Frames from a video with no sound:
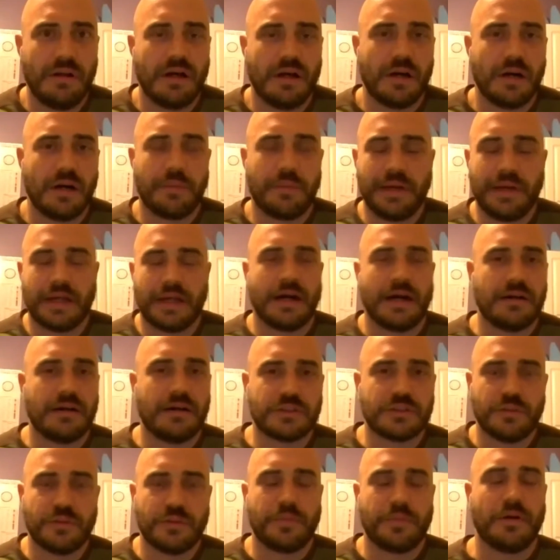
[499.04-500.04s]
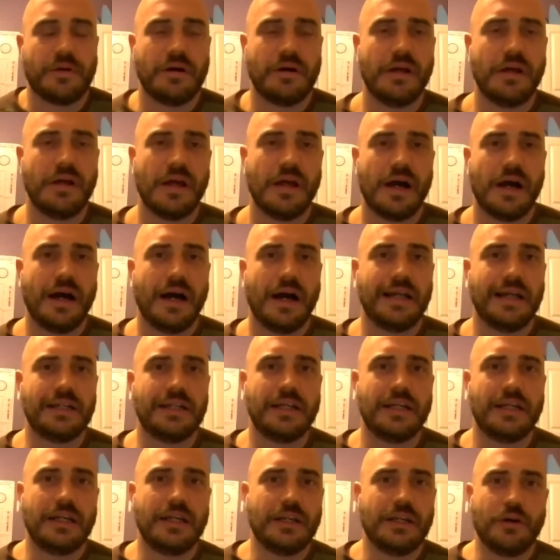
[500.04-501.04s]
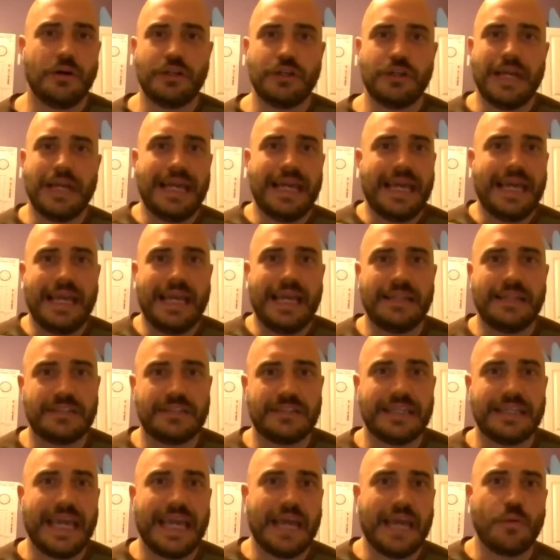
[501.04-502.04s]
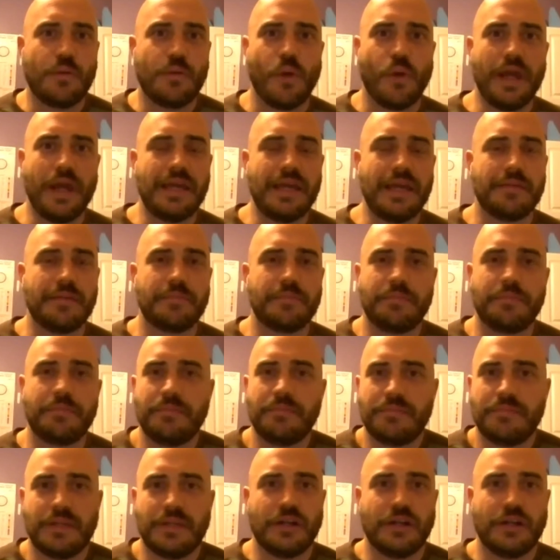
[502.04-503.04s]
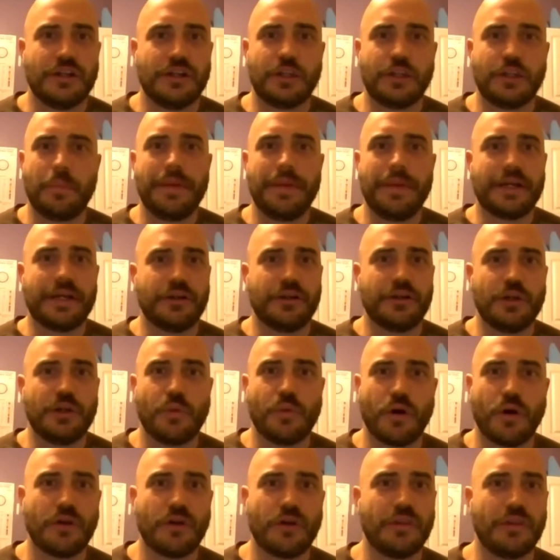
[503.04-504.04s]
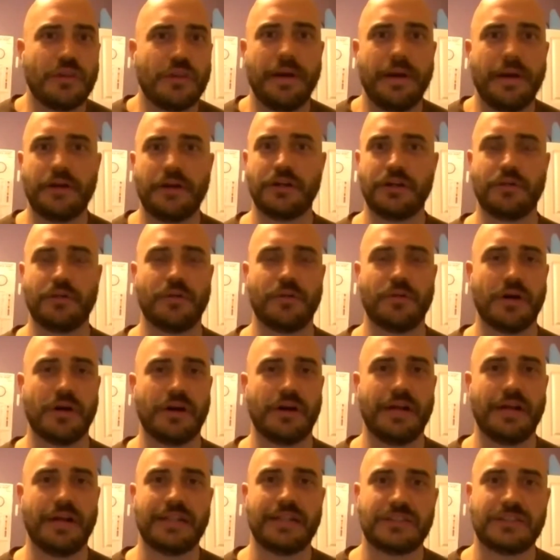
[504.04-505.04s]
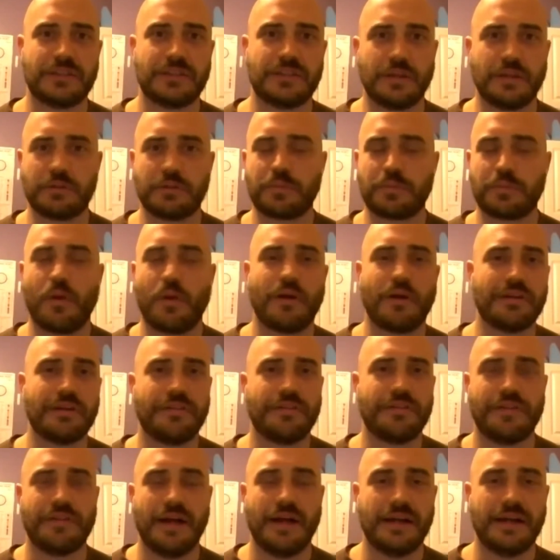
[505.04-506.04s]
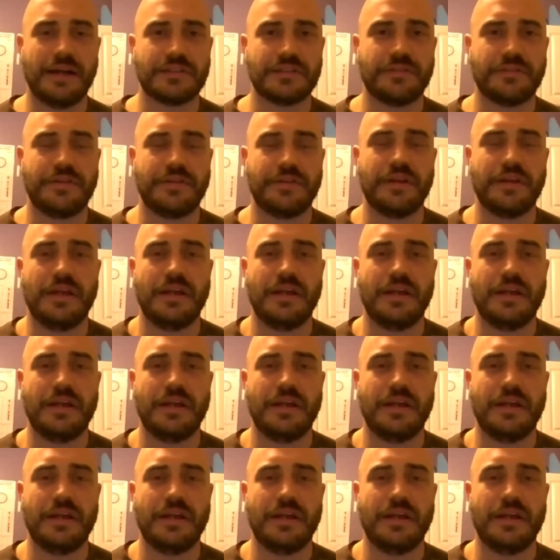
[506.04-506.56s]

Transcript: uh, playing college football, I you know you ate to gain weight you know the bigger you were the better you were that's it was part of the philosophy